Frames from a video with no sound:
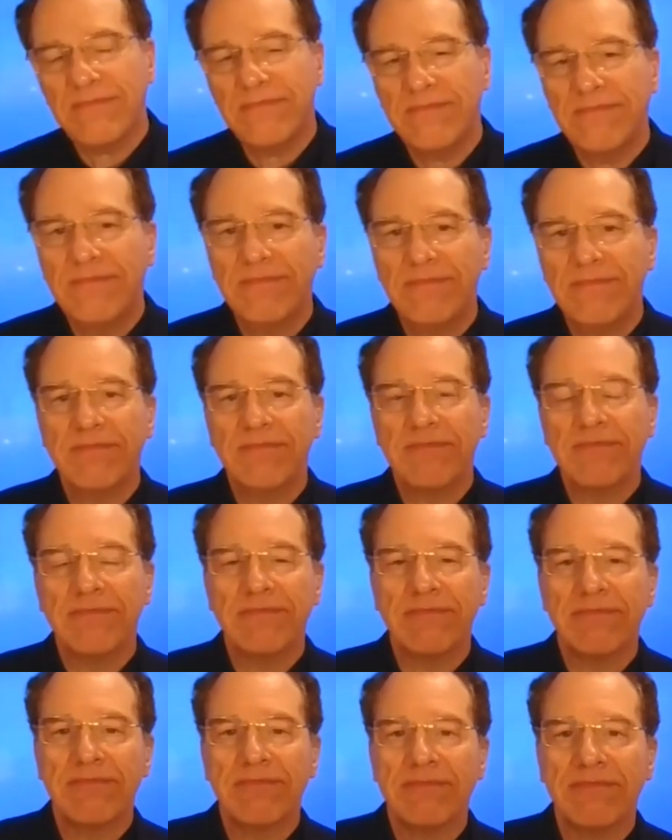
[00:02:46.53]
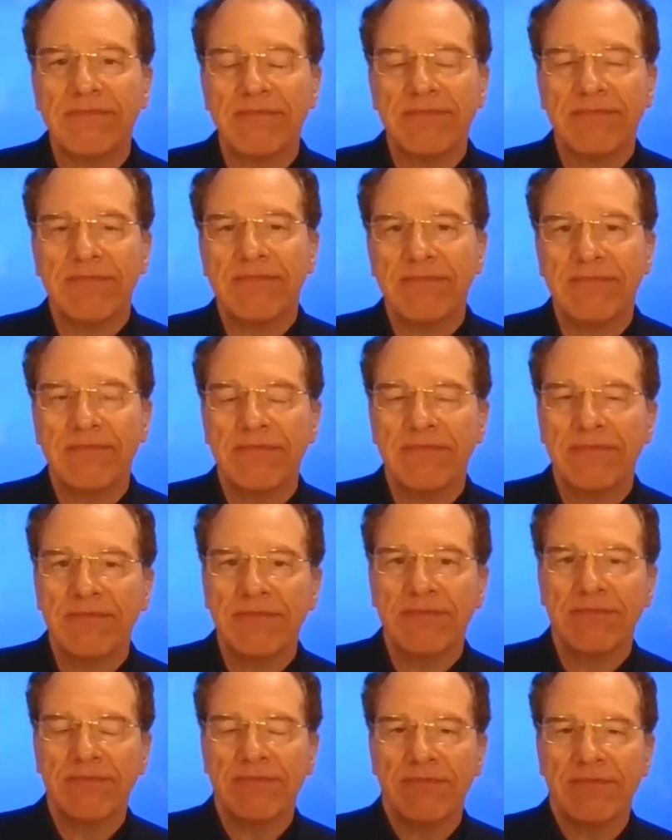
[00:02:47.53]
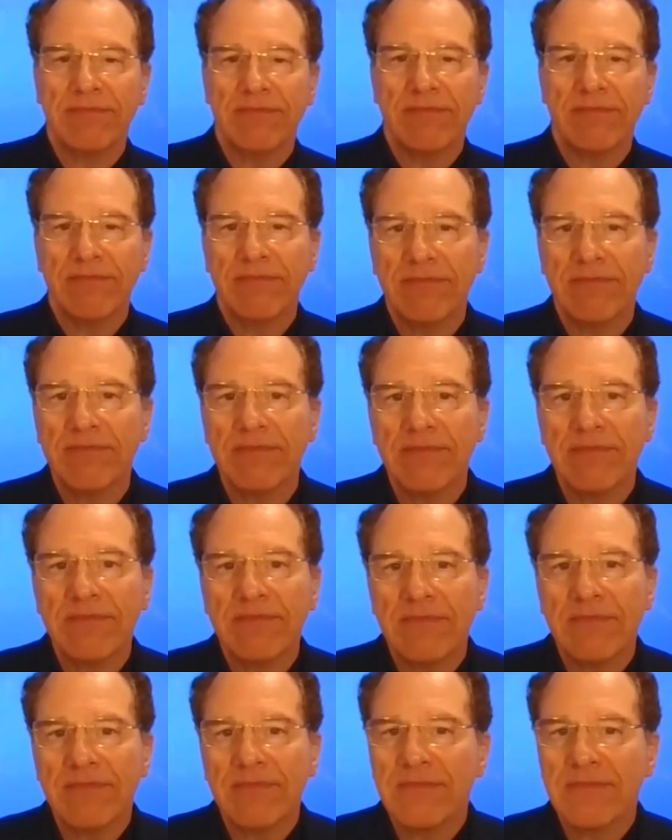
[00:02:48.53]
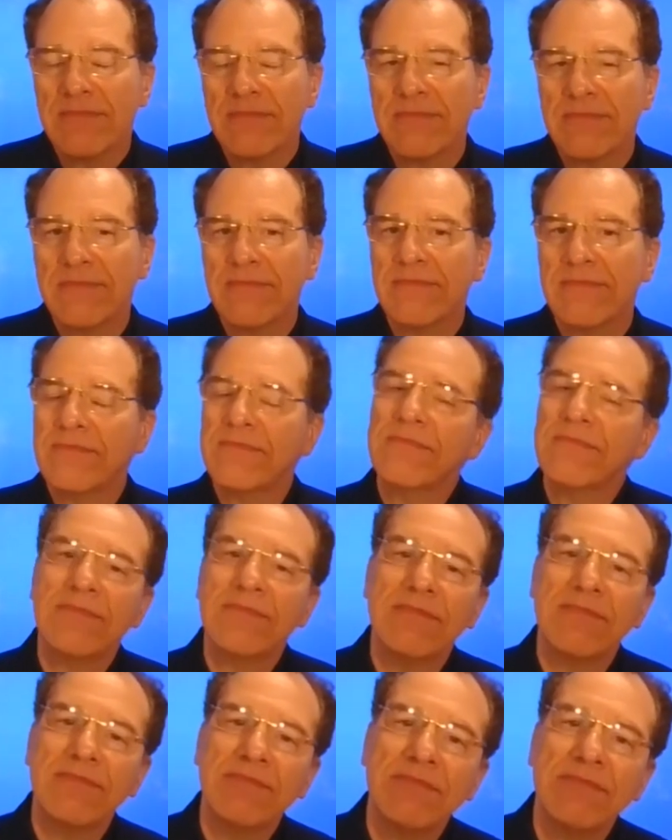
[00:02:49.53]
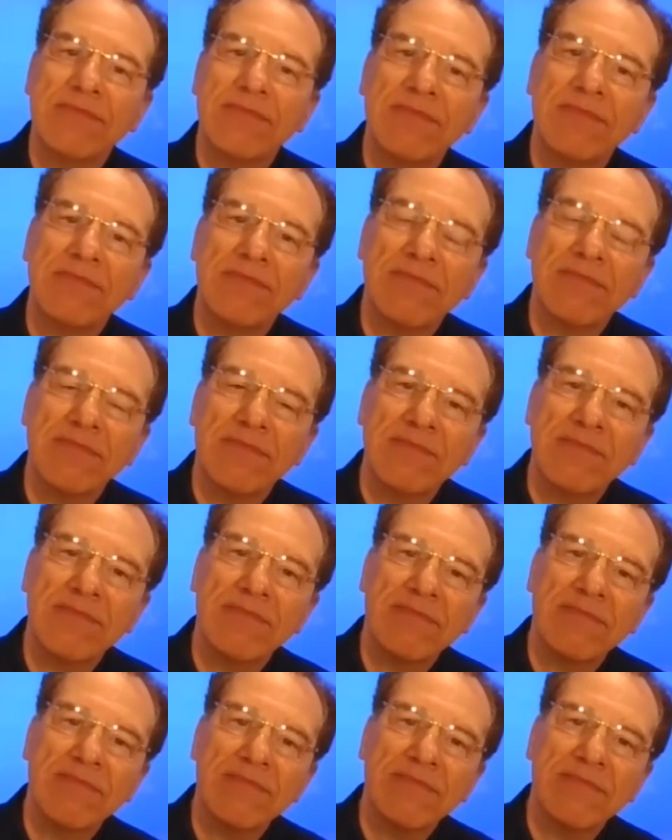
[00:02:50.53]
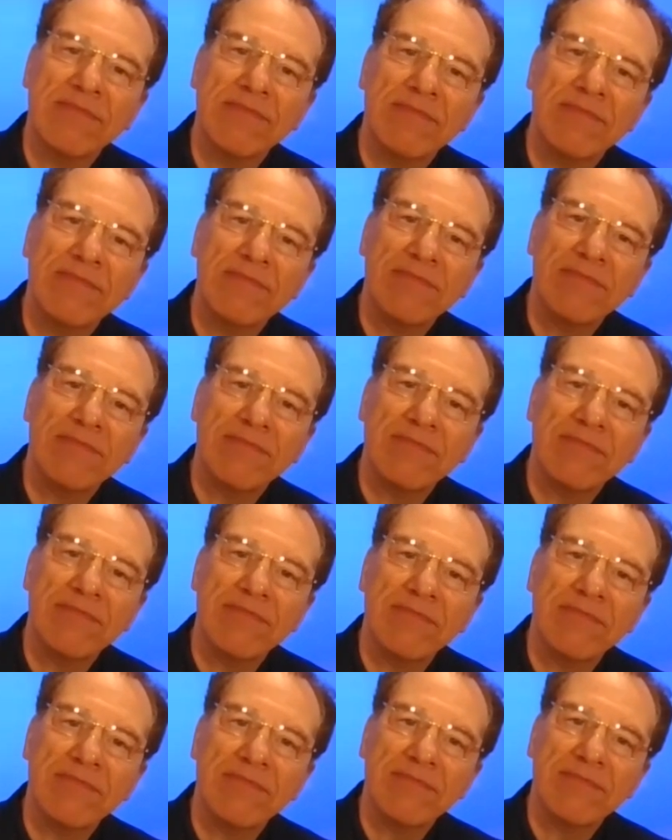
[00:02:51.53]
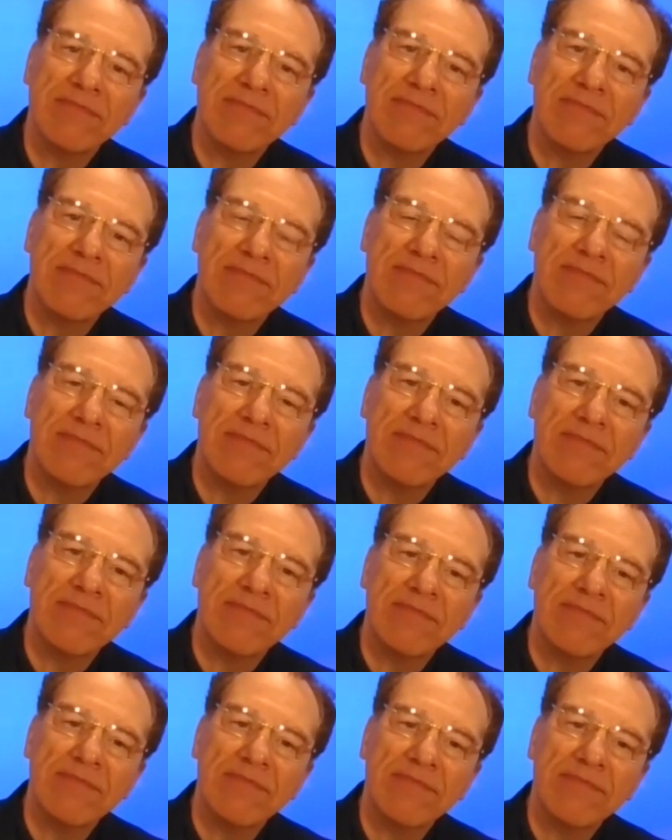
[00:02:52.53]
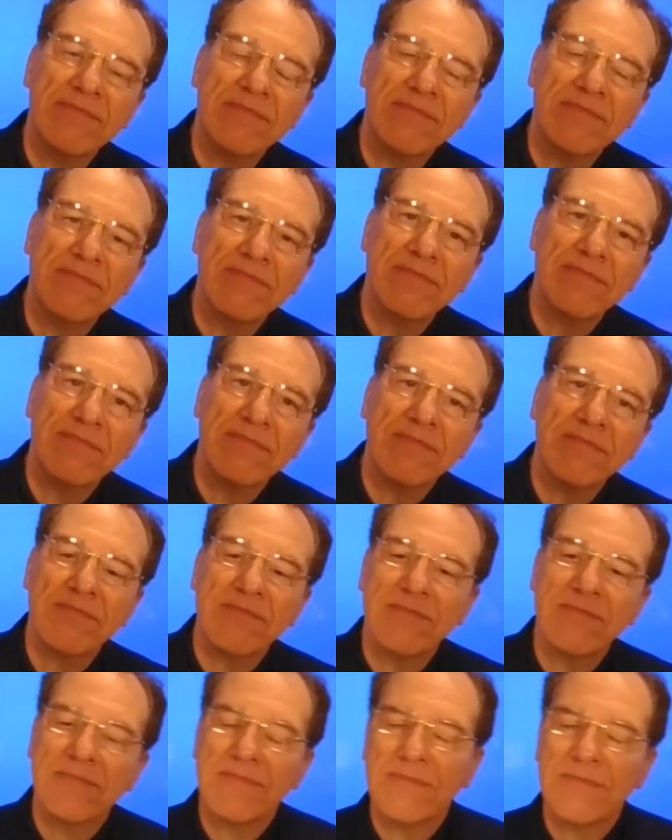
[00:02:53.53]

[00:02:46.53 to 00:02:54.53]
(silent)